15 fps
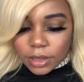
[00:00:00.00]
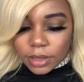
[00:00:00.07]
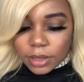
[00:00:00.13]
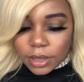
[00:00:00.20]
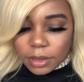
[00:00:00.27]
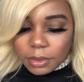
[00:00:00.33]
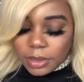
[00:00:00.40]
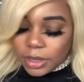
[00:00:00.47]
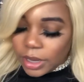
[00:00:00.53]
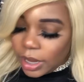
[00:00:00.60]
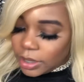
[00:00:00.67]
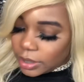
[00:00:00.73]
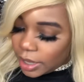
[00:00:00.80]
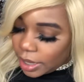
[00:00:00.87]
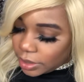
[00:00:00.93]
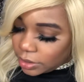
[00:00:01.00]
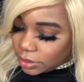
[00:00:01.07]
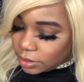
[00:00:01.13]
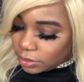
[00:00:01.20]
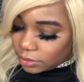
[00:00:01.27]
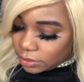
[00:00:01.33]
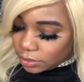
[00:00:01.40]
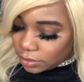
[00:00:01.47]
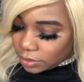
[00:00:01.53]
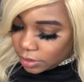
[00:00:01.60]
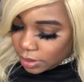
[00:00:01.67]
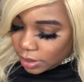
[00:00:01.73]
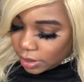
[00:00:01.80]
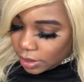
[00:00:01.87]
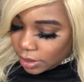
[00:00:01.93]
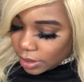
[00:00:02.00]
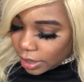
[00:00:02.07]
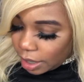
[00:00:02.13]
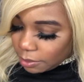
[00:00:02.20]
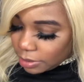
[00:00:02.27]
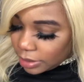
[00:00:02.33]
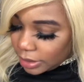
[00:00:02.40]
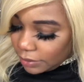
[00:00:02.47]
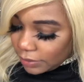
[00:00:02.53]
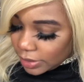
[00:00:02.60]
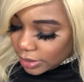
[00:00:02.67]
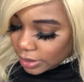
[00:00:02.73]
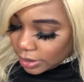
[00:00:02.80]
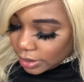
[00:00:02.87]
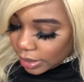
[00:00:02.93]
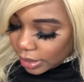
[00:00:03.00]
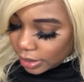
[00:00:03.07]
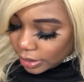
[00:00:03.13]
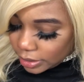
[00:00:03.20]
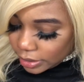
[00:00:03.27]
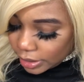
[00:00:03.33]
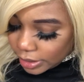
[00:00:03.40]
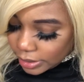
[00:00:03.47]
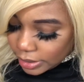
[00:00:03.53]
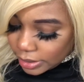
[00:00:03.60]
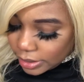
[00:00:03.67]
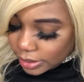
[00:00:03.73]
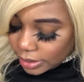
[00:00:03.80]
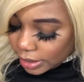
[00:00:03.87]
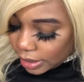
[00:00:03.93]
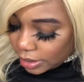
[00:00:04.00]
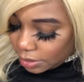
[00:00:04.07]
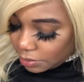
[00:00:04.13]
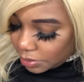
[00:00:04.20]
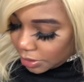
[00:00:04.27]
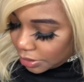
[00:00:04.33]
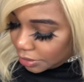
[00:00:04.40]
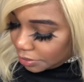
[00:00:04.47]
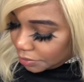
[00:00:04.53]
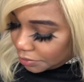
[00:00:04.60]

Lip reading: I mean, not lie to you. Yeah, I believe it's synthetic. Yeah, it's a synthetic wig,